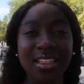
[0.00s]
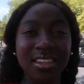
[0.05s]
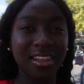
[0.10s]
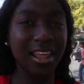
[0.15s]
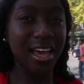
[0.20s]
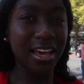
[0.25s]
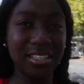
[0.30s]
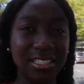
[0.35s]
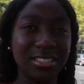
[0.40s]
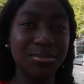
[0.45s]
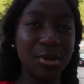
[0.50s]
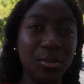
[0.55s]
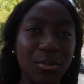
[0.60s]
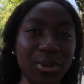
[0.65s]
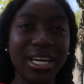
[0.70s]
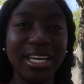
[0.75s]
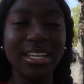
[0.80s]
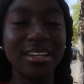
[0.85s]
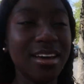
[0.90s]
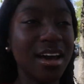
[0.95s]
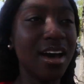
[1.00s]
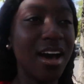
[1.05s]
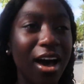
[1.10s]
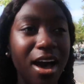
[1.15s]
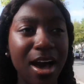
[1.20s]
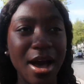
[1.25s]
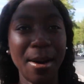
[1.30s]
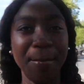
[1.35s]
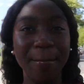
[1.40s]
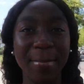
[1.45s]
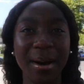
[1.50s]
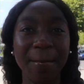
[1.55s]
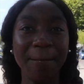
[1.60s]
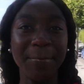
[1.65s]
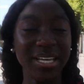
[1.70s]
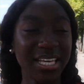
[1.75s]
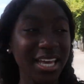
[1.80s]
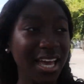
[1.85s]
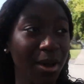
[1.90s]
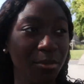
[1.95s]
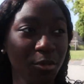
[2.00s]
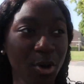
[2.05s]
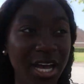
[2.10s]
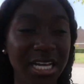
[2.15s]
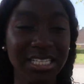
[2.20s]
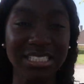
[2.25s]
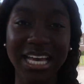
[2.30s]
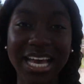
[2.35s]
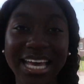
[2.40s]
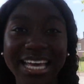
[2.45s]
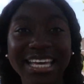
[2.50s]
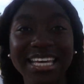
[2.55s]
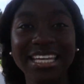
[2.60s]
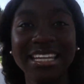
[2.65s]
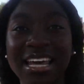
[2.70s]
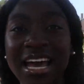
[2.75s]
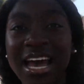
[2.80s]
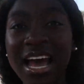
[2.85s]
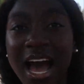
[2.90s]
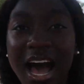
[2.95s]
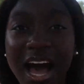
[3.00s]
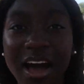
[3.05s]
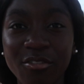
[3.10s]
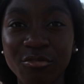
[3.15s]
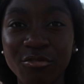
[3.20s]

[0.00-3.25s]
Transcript: Lighting's a bit weird, but yeah, I'm quite excited. I